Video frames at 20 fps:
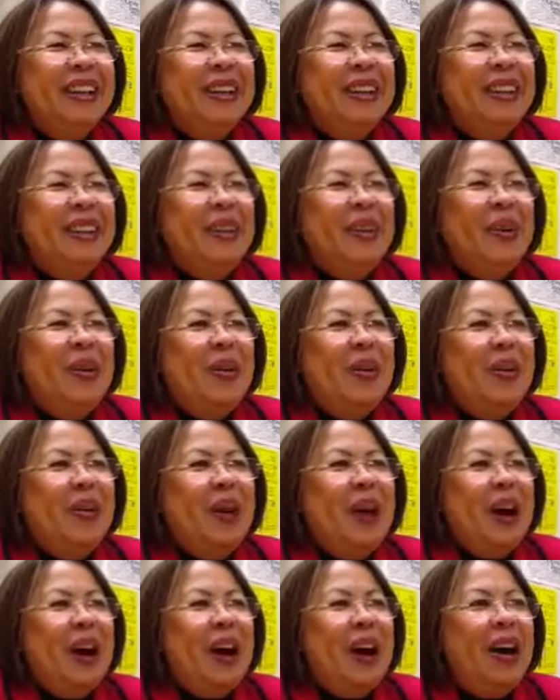
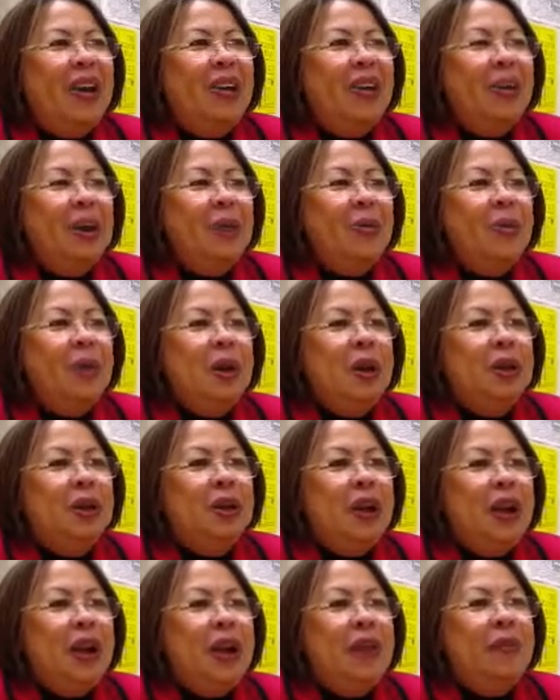So it
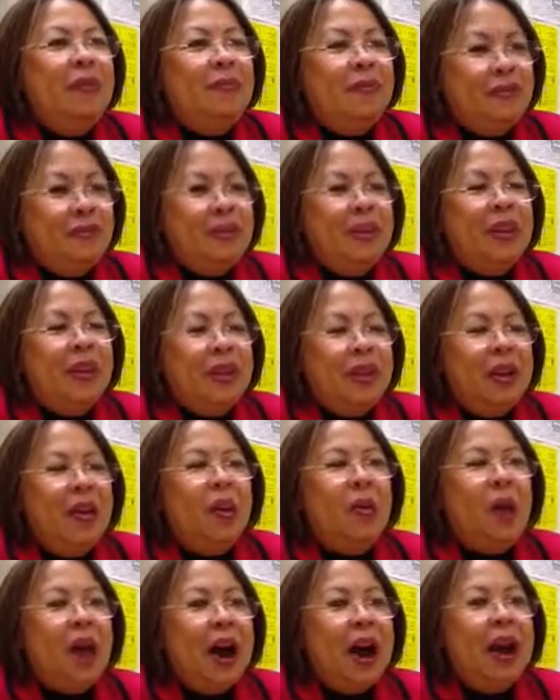was
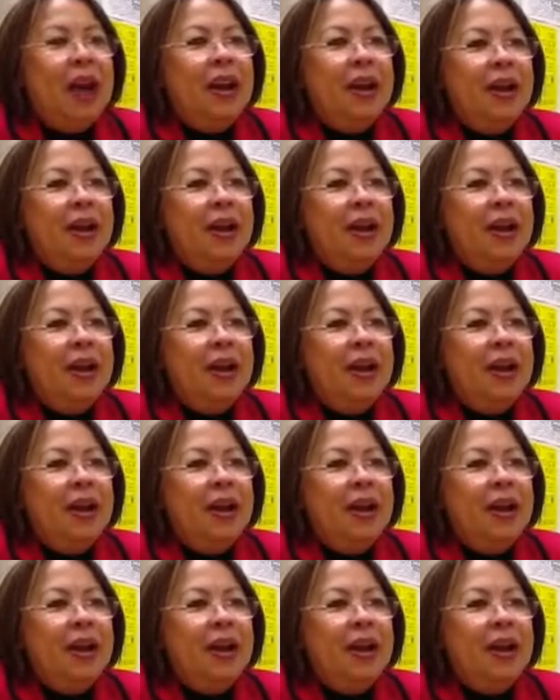quite